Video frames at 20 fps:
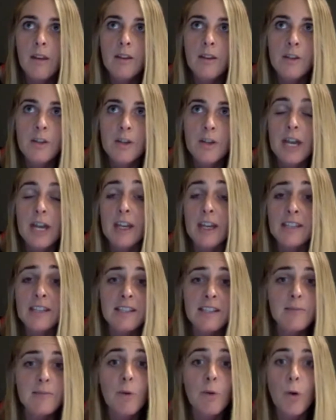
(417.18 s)
So I guess
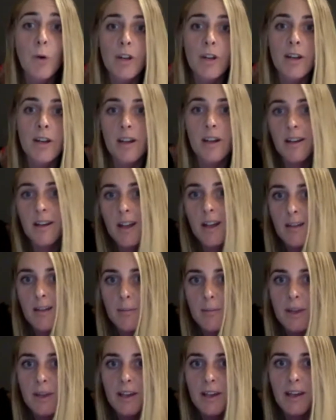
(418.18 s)
it's important
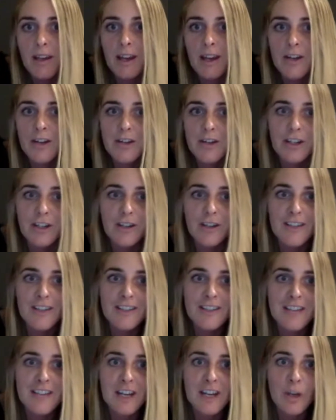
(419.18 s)
in being a country on the other
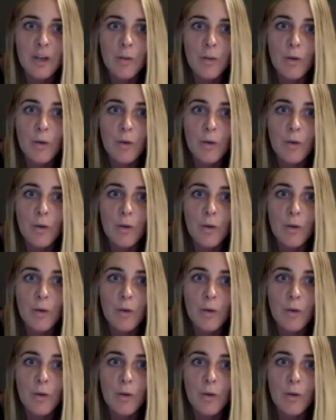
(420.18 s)
side of the